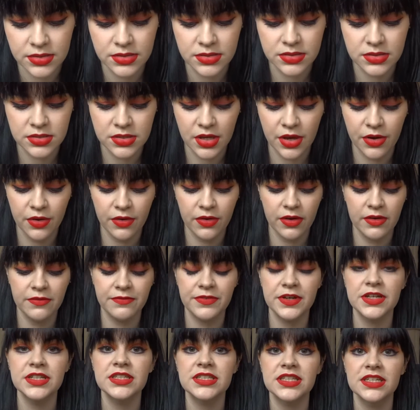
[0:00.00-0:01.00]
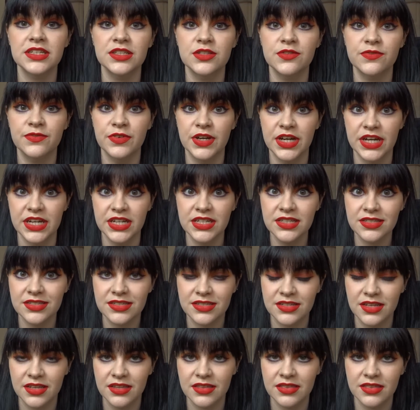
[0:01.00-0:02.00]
So first things first,